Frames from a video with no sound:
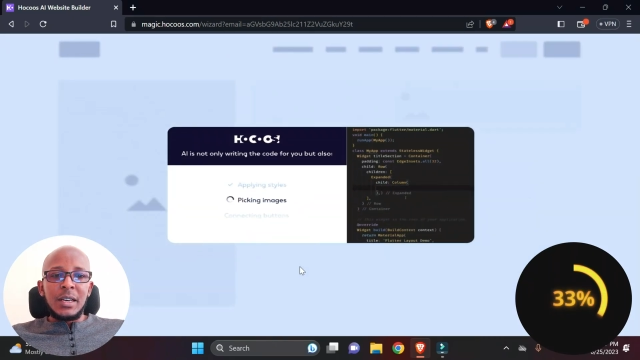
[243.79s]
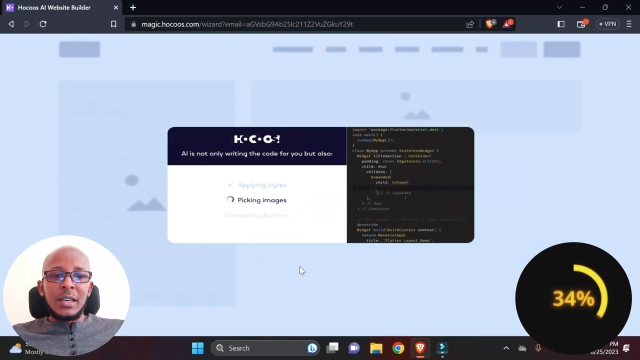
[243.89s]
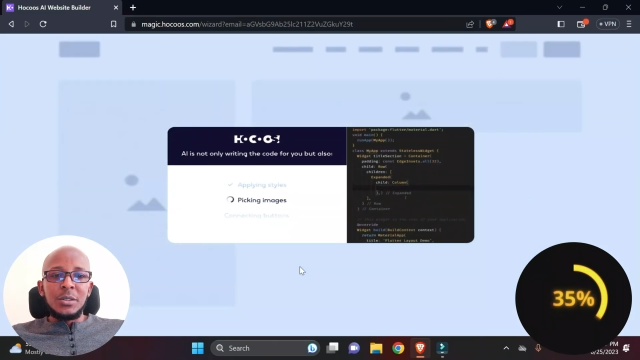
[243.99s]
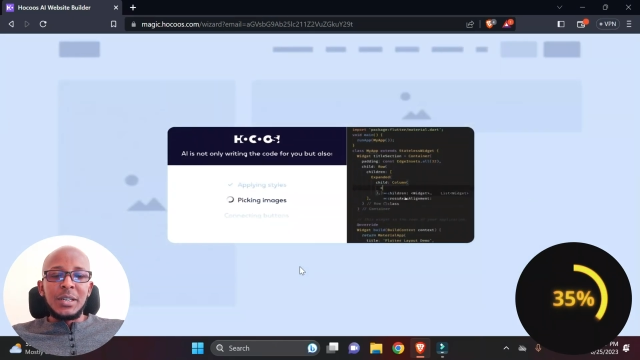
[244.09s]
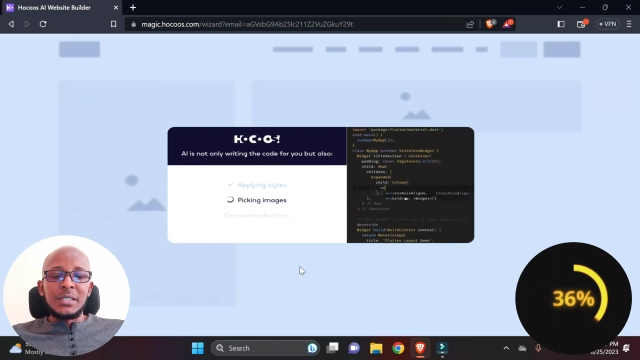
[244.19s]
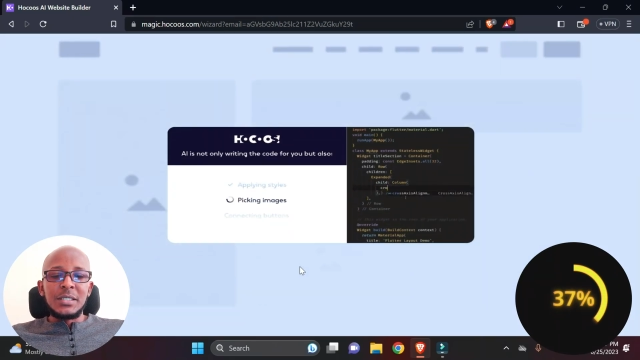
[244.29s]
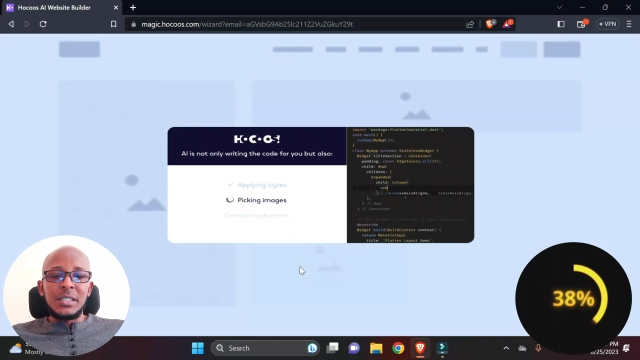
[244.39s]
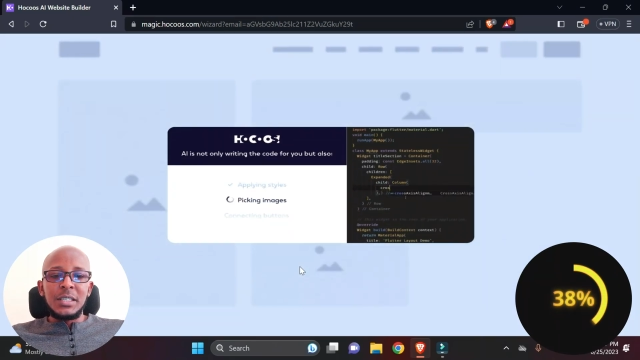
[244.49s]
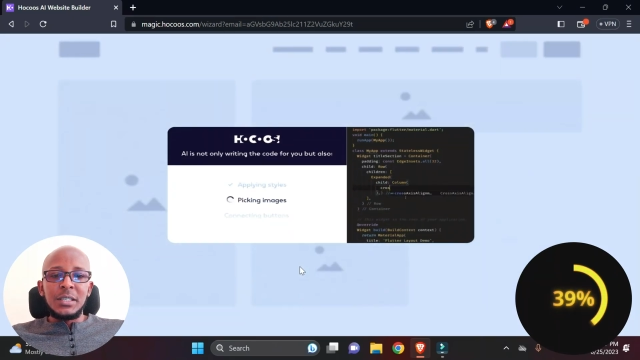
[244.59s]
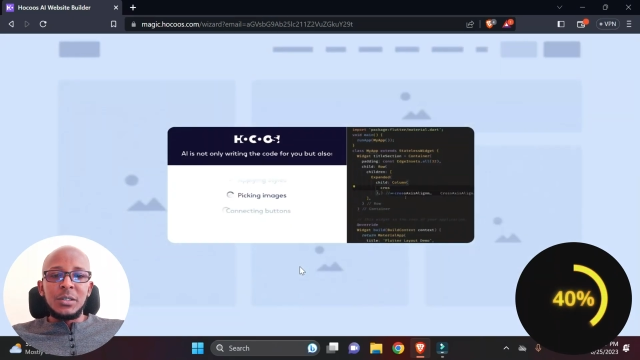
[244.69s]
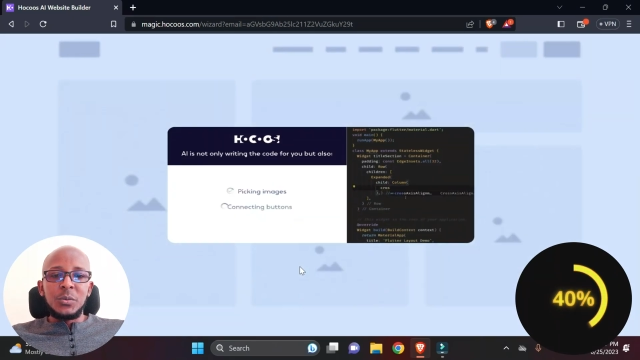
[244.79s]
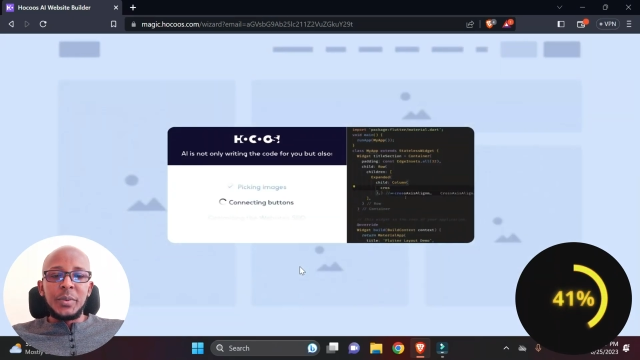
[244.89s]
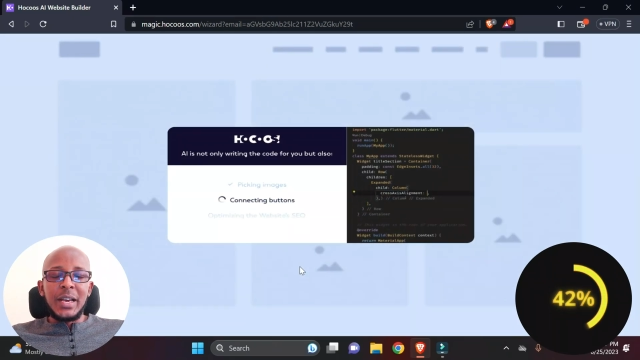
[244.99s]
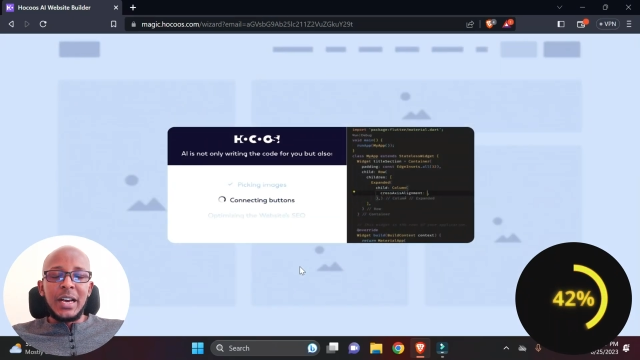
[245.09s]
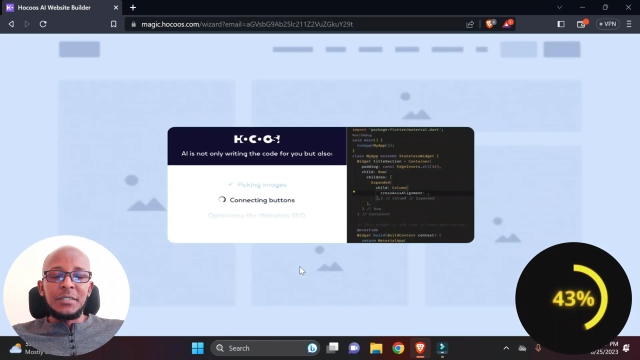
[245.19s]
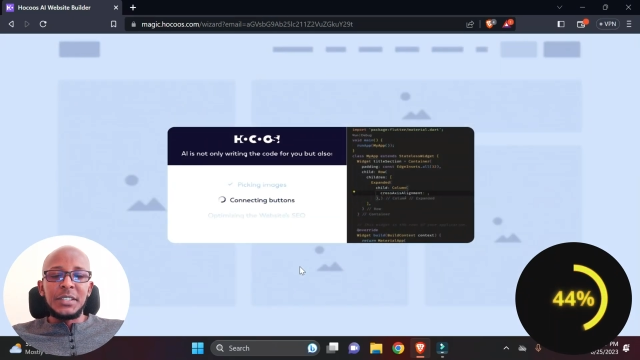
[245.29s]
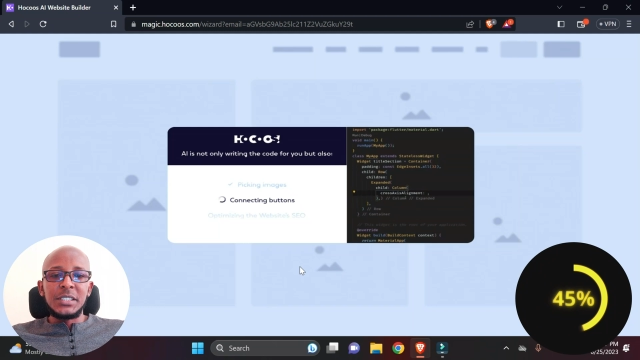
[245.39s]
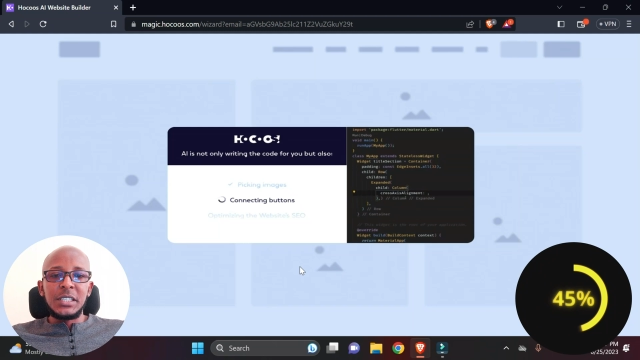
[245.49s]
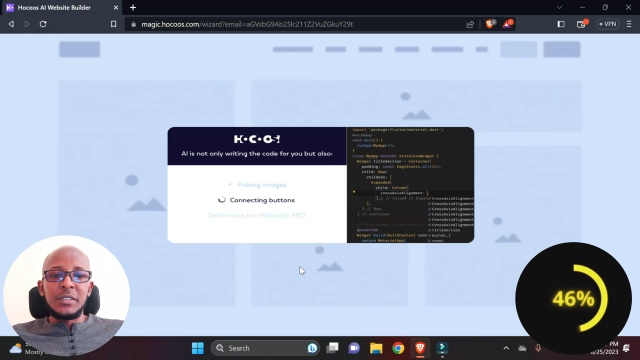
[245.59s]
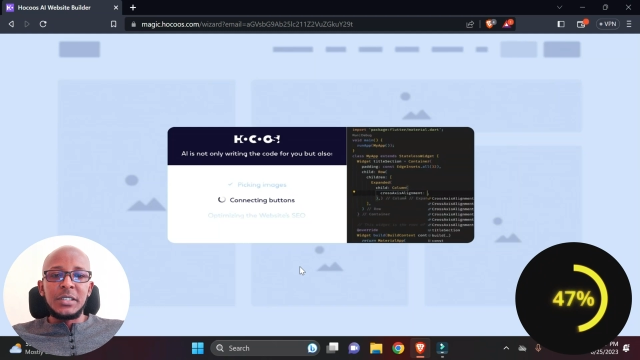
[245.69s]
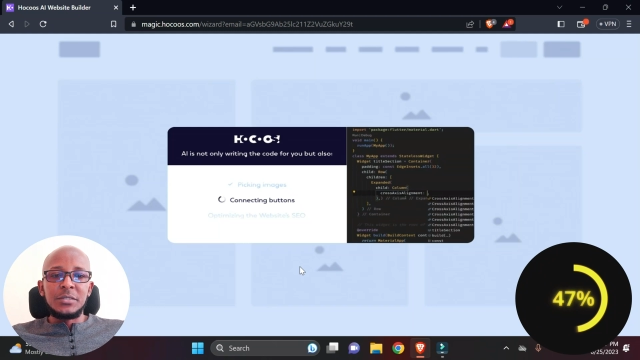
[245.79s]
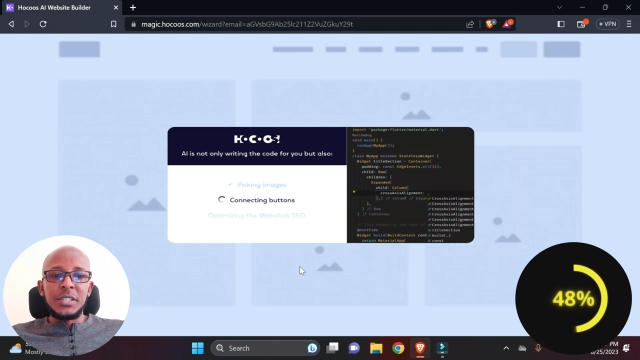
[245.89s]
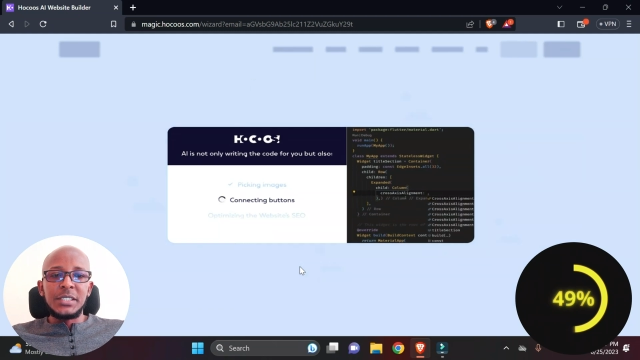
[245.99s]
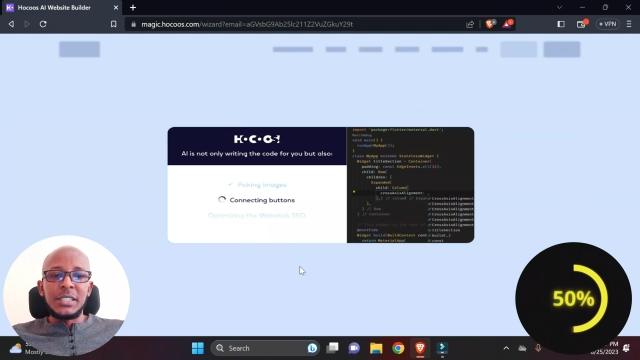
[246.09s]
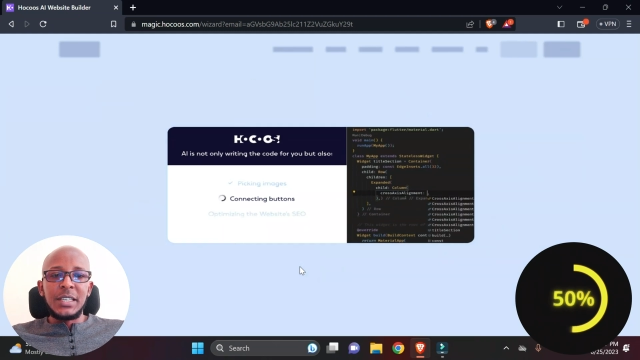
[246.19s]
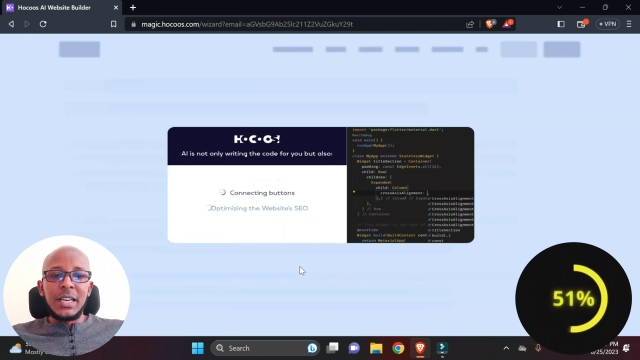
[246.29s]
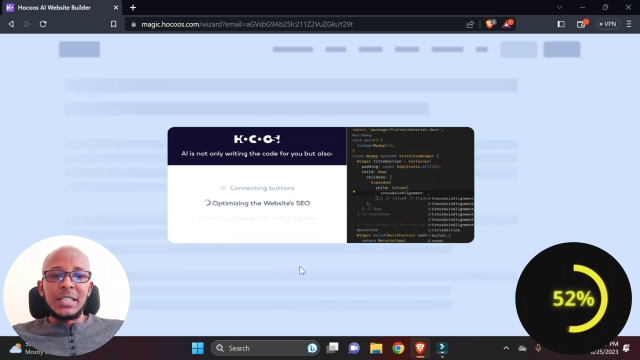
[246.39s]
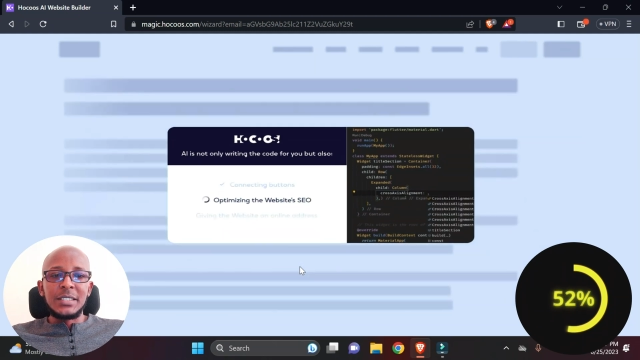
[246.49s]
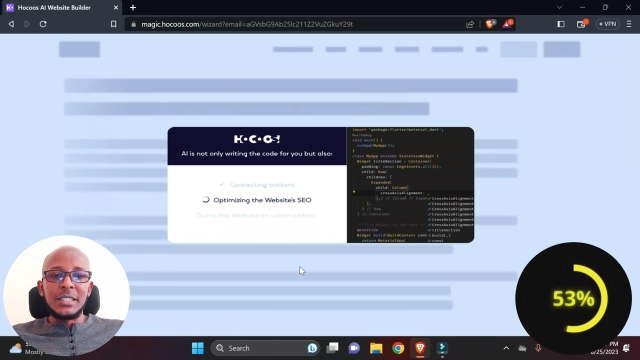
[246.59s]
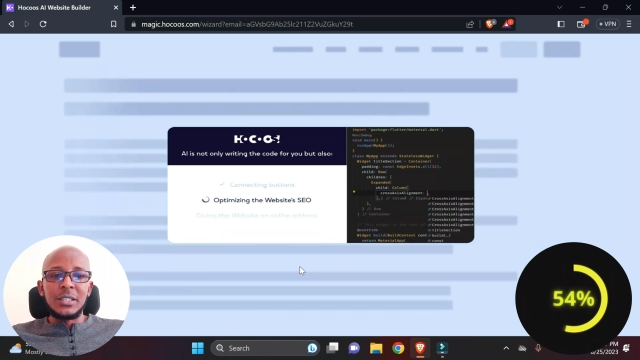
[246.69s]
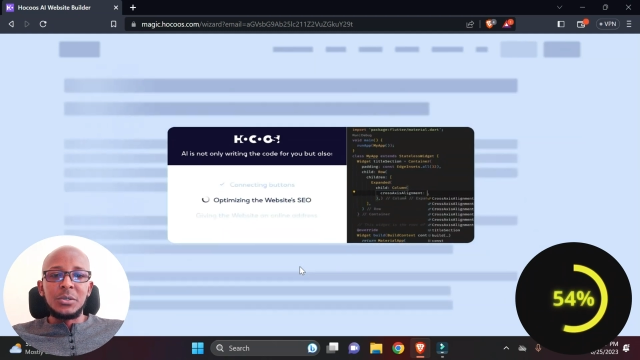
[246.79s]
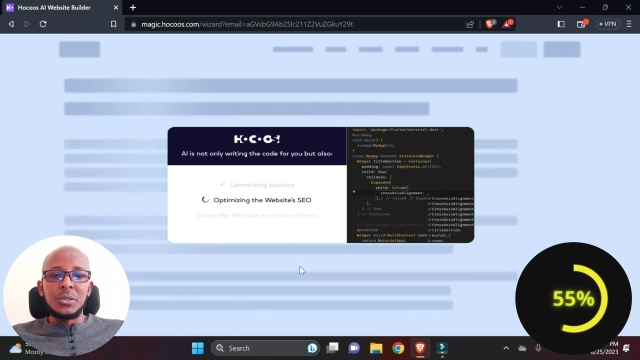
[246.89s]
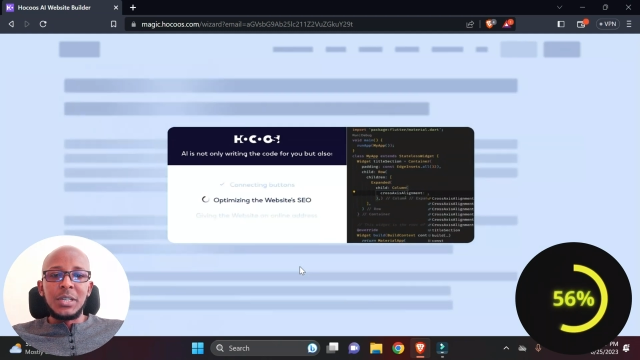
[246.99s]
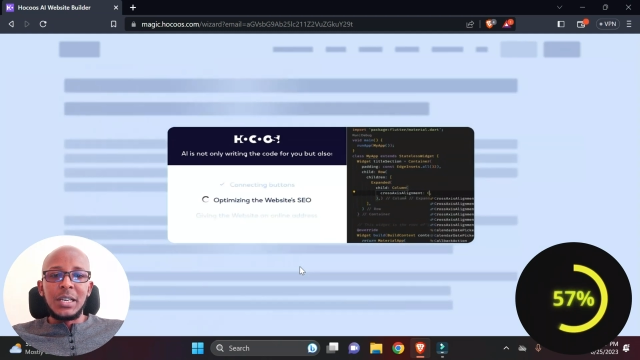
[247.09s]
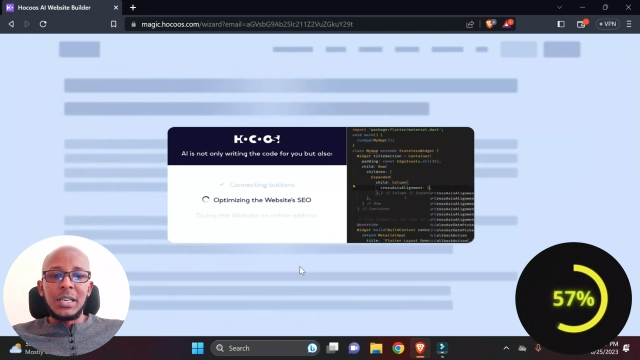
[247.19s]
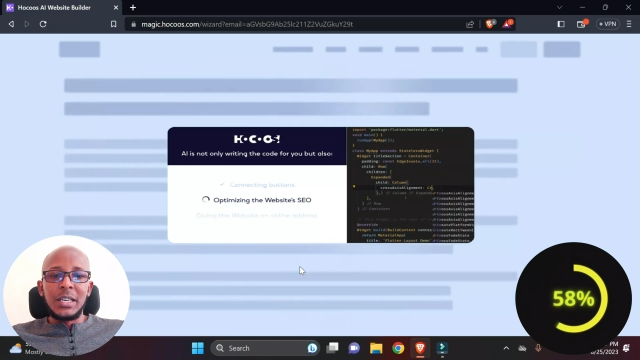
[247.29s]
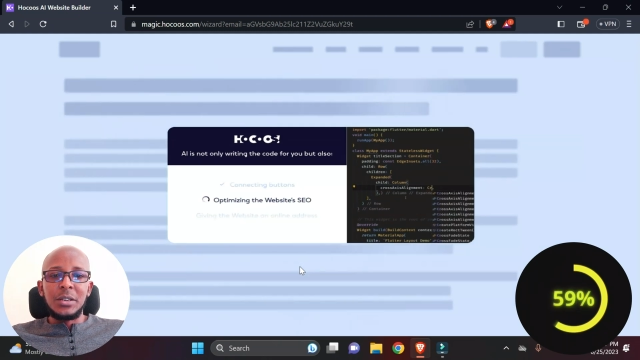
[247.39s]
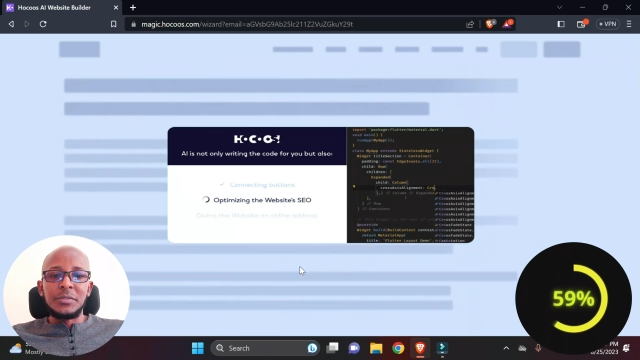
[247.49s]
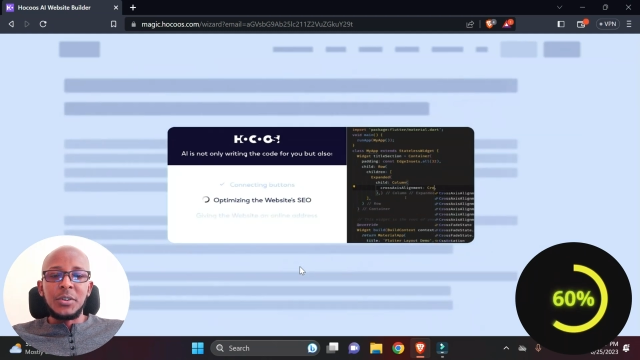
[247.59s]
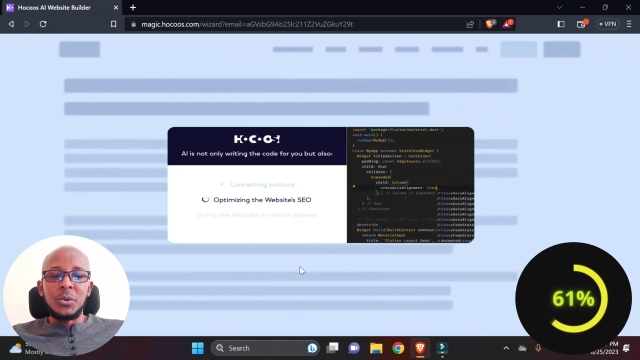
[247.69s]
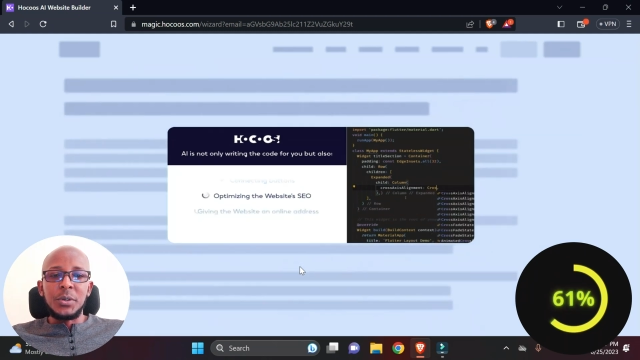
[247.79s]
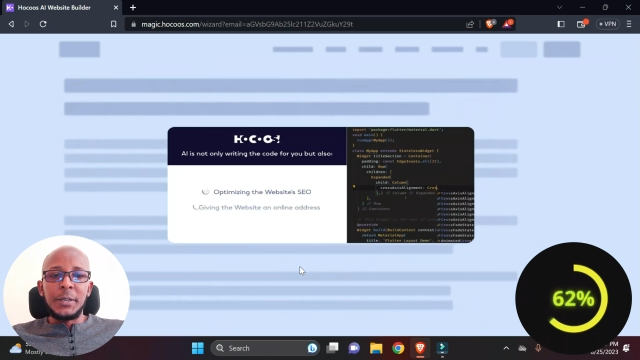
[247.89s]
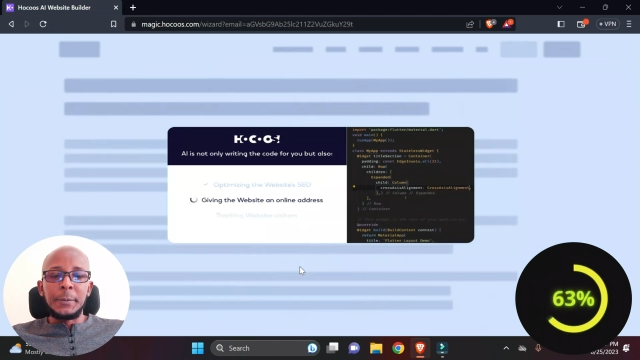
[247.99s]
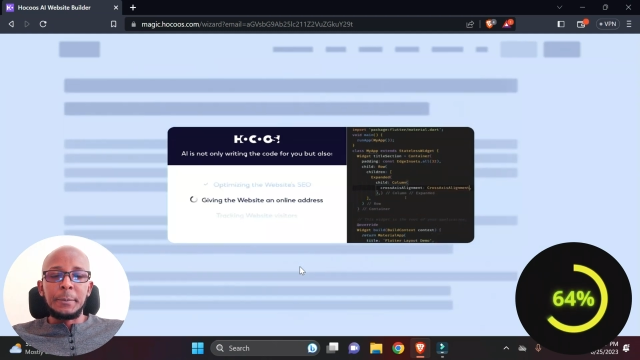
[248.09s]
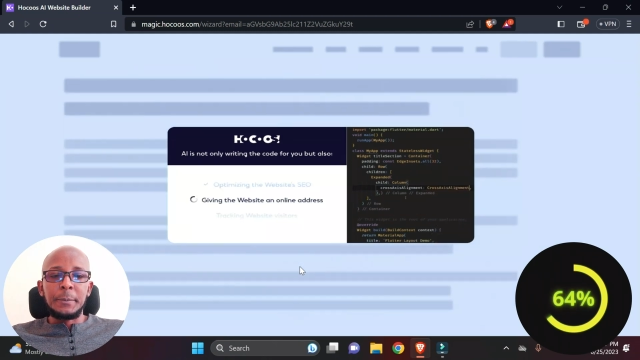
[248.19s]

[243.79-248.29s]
And you can see we haven't even written a single line of code.